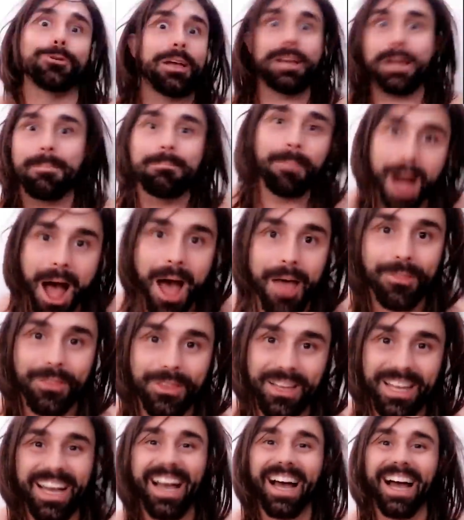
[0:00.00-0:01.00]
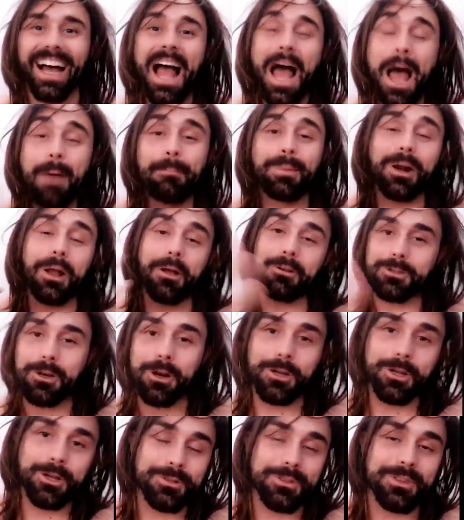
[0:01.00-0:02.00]
like a month. But I'll
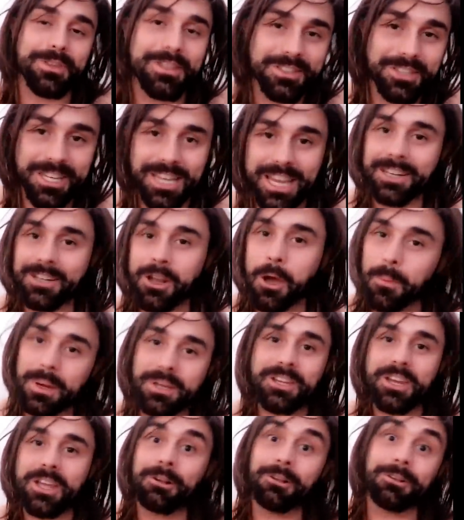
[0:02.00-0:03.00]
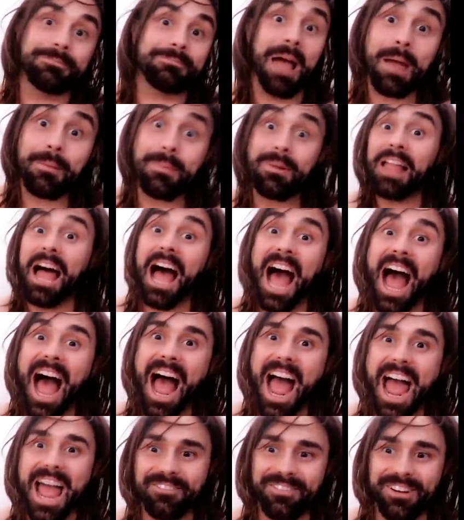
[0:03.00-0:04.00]
start using this again, no big deal. I'm
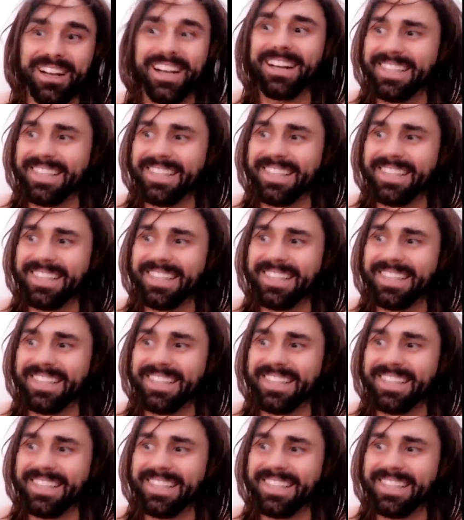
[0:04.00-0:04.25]
alive!